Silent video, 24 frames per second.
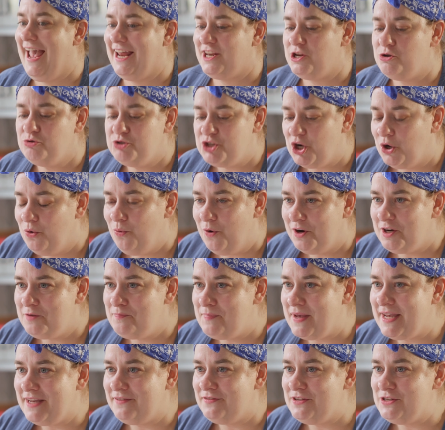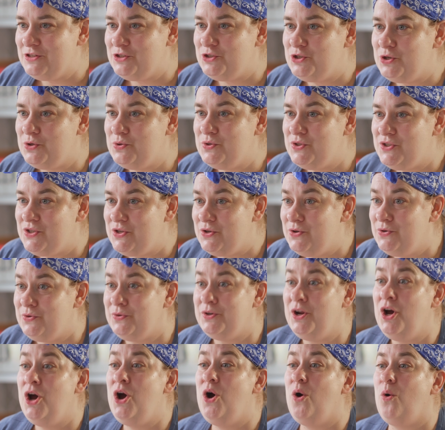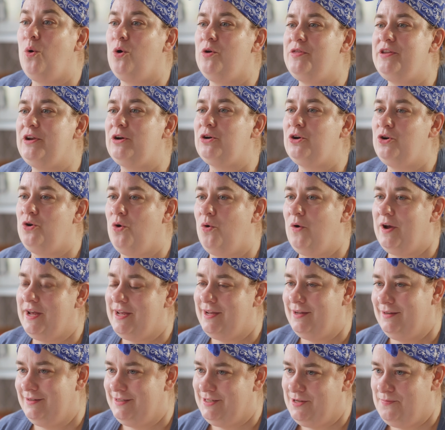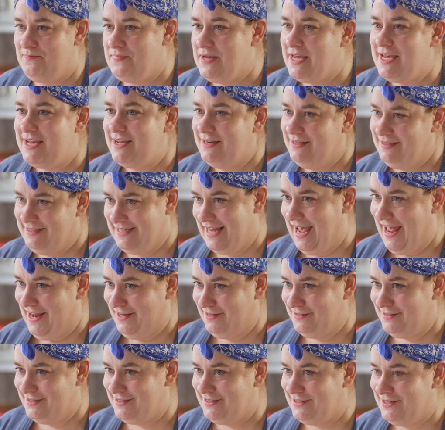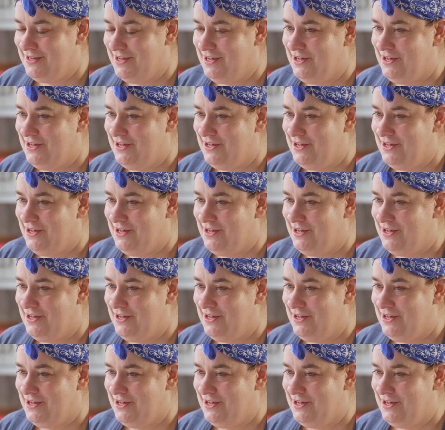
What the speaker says: And you don't want to bake these too soon or they're going to be dense.